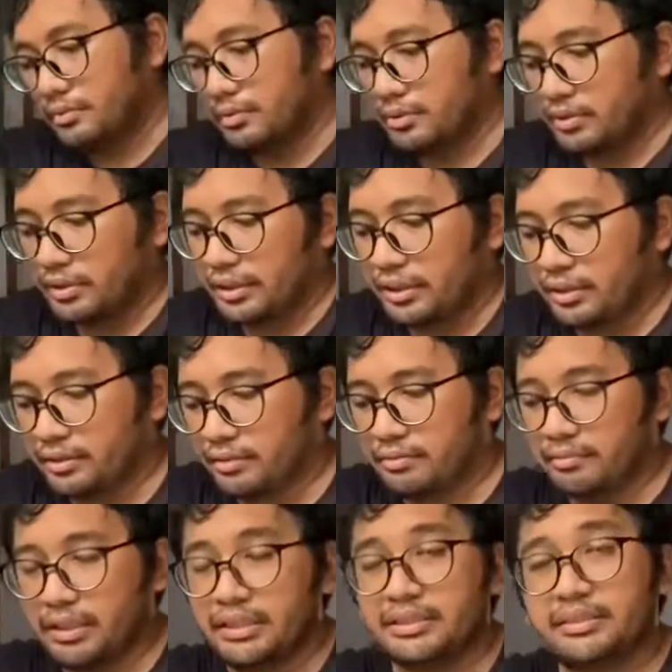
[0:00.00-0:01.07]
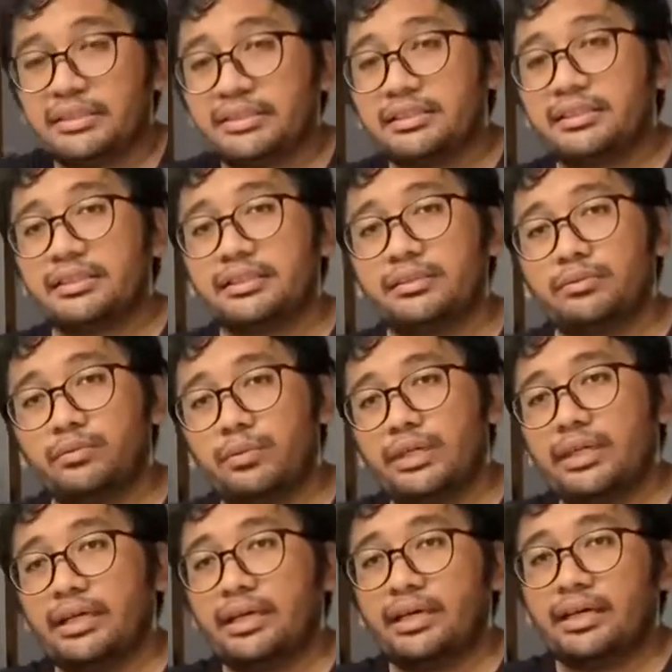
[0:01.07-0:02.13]
Okay, but since we
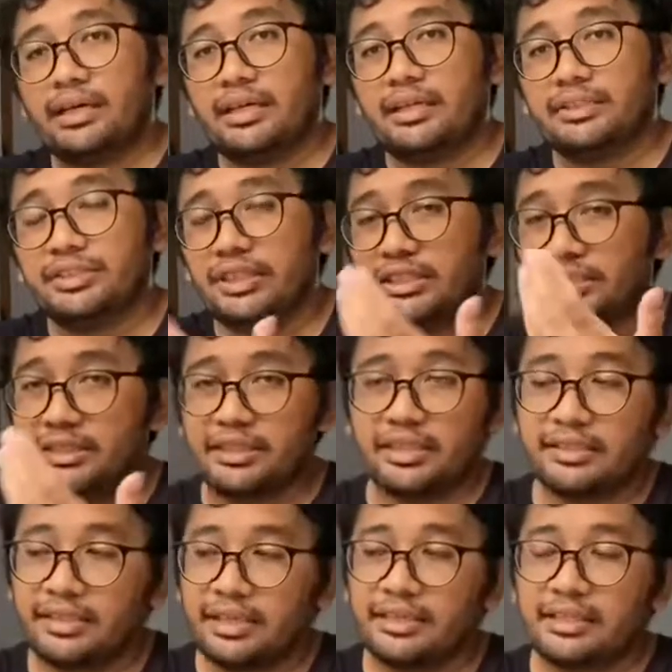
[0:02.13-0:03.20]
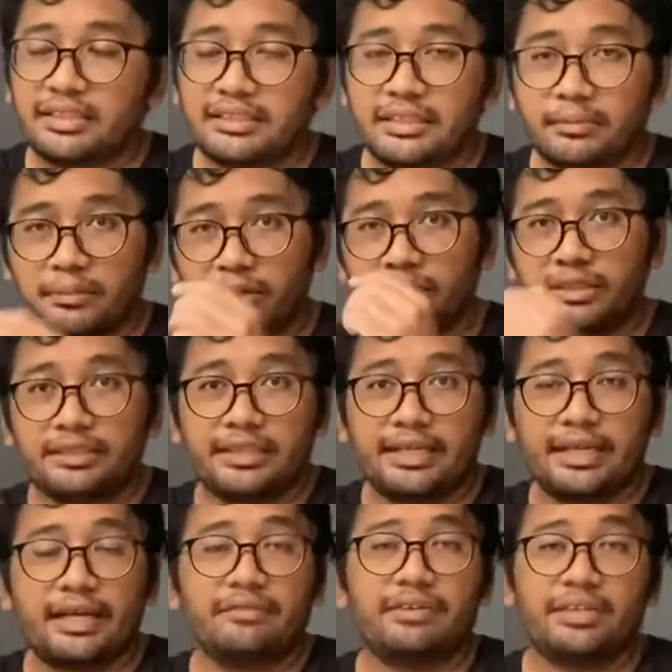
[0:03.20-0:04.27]
are changing the tires, I'm gonna take
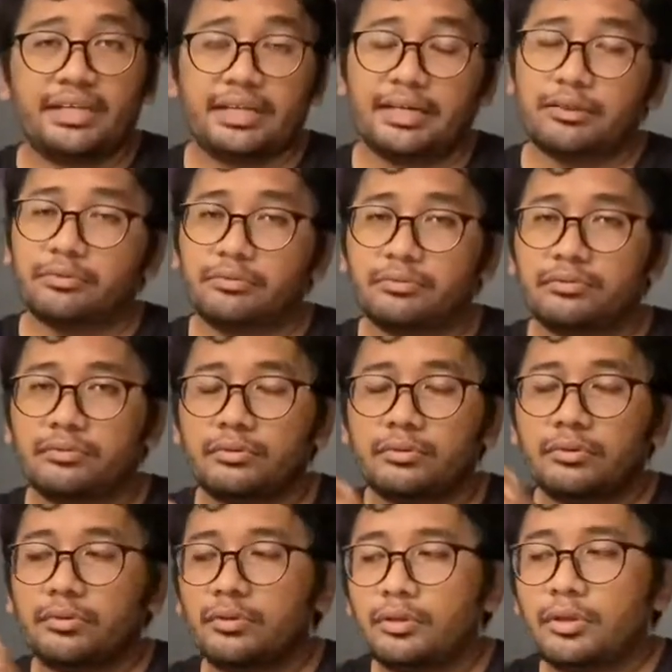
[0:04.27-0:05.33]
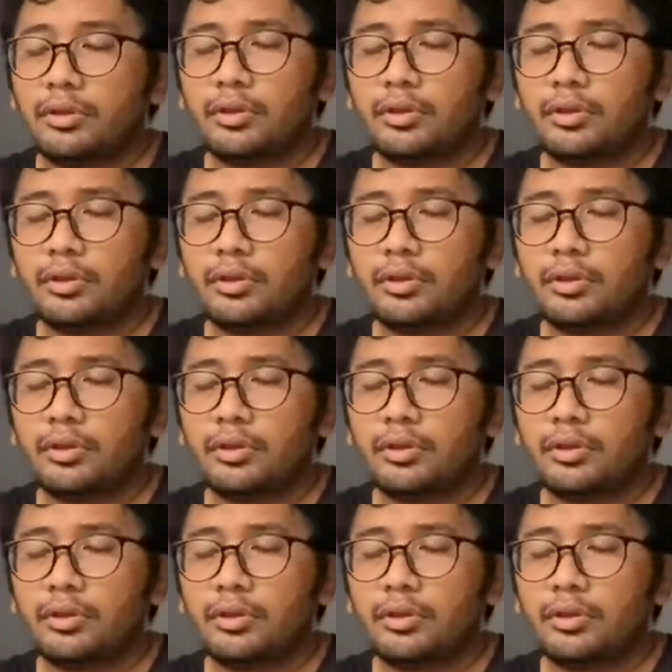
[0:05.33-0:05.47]
everything out.